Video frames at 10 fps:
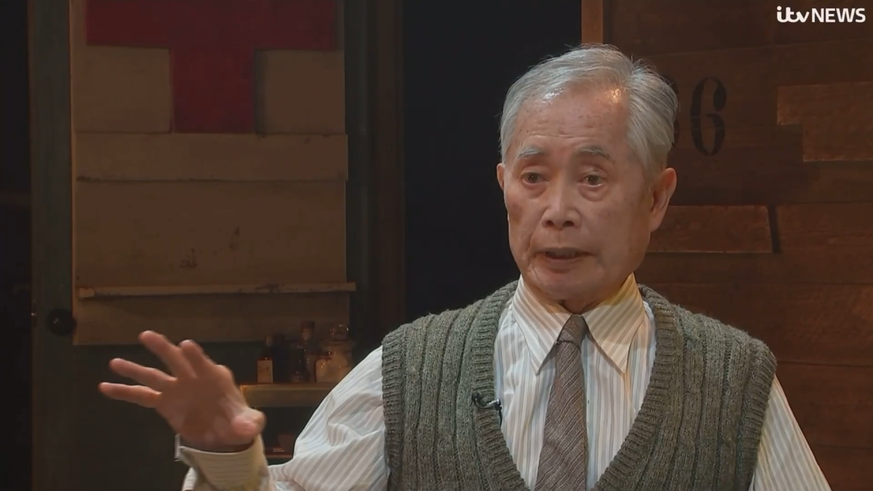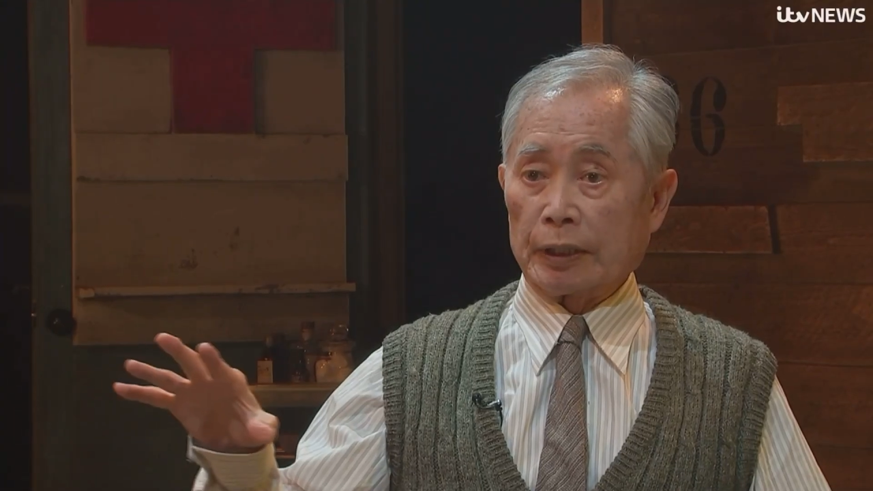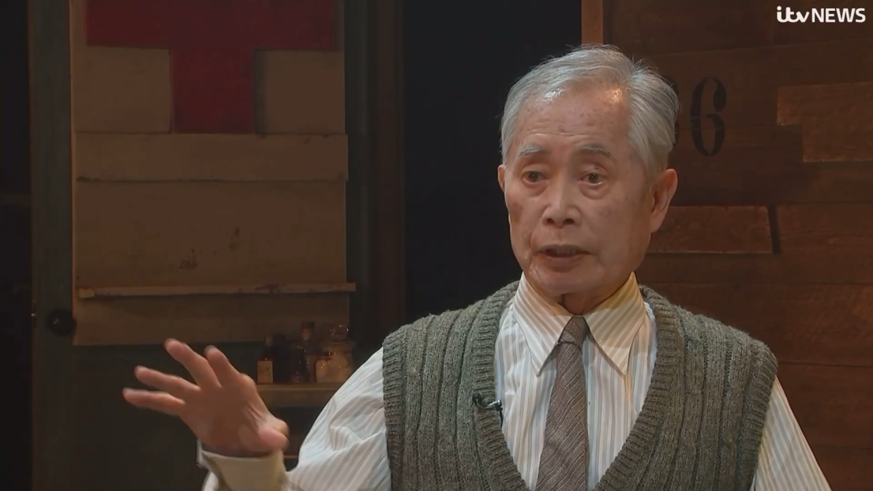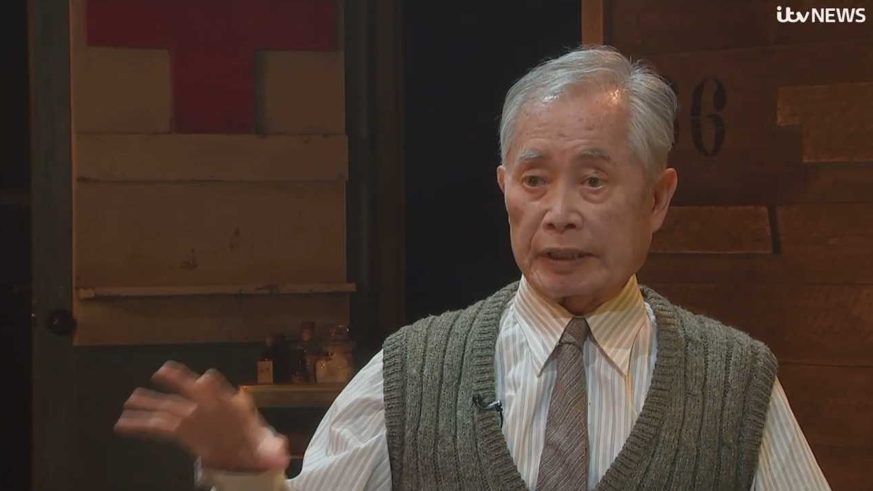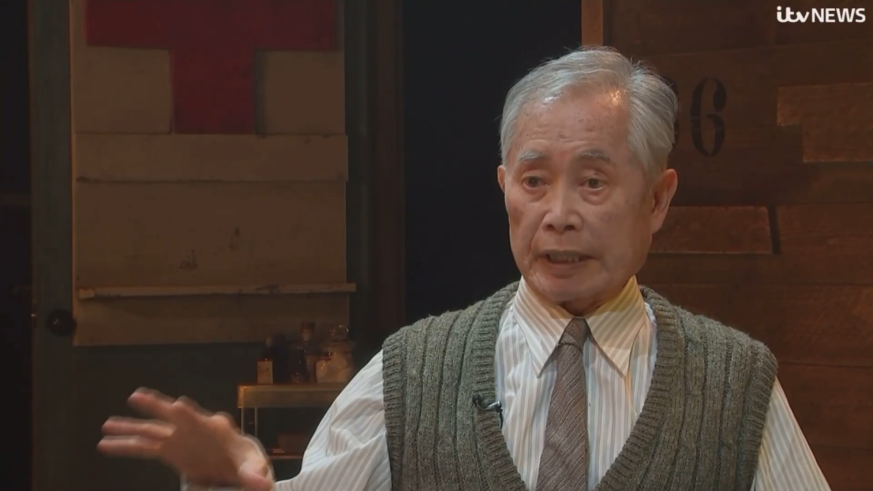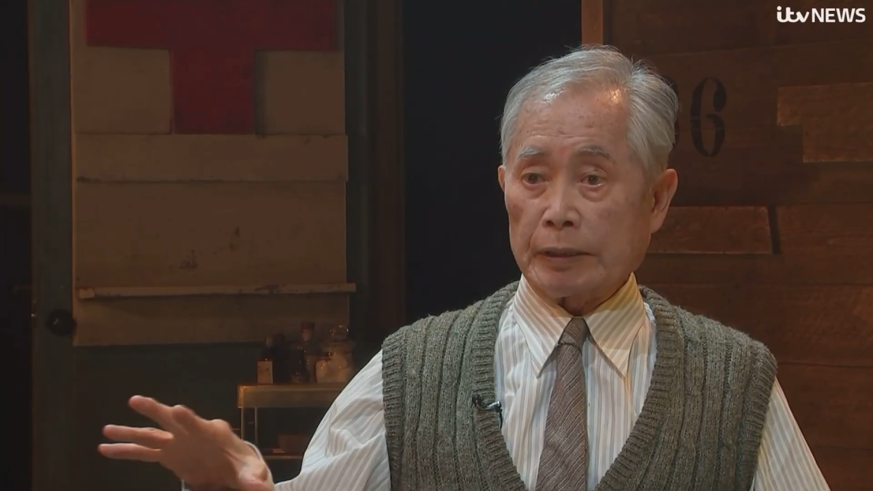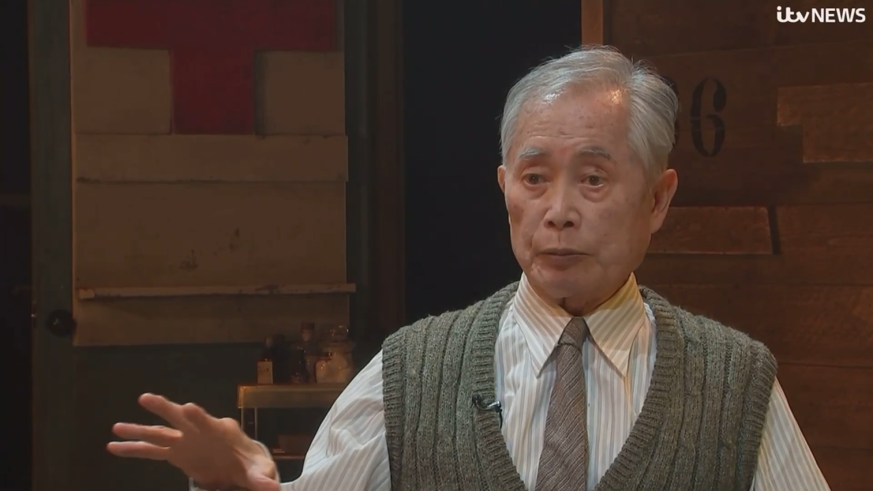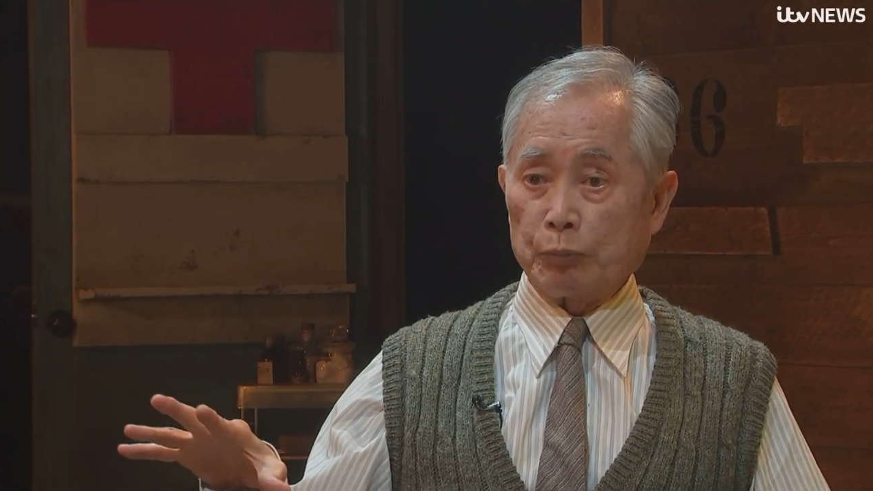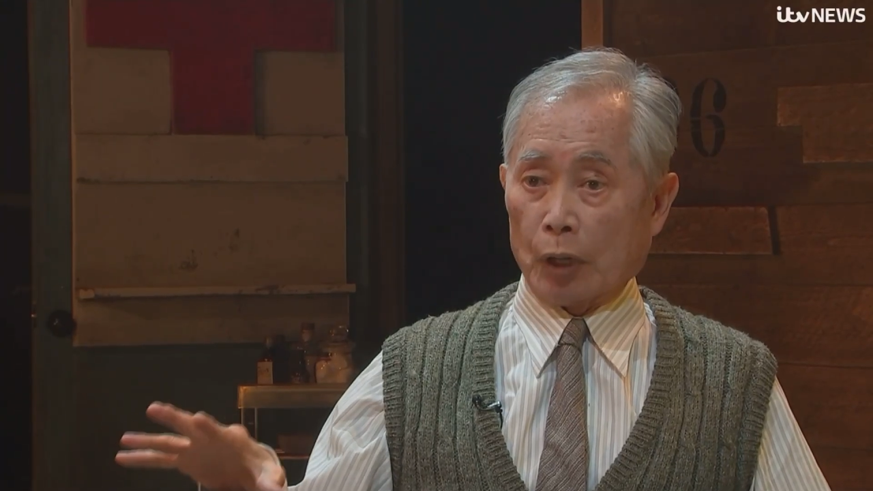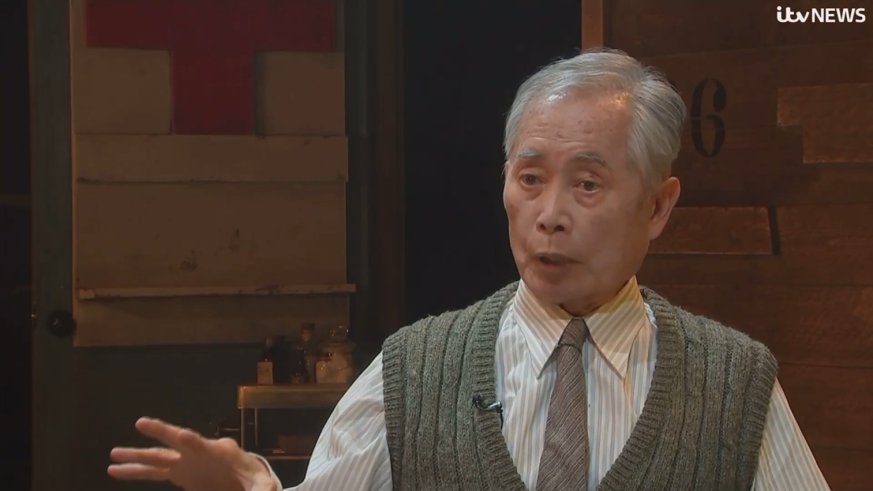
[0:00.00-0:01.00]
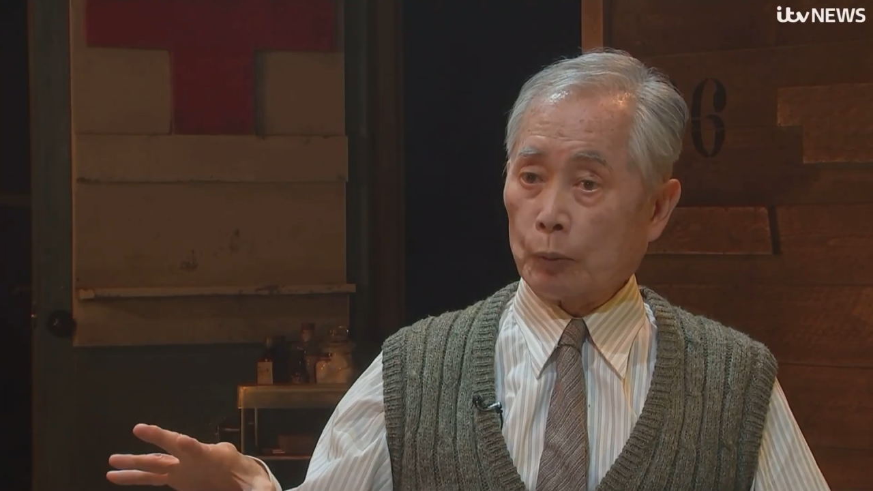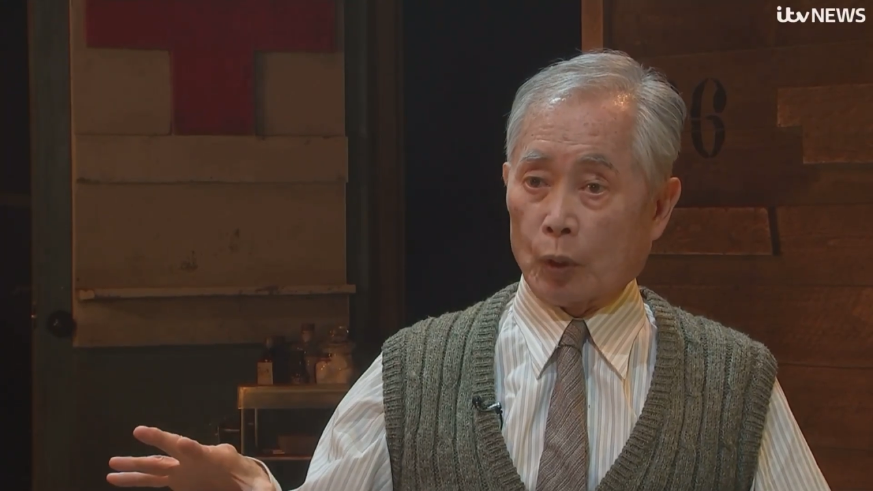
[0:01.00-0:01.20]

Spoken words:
in 10 barbed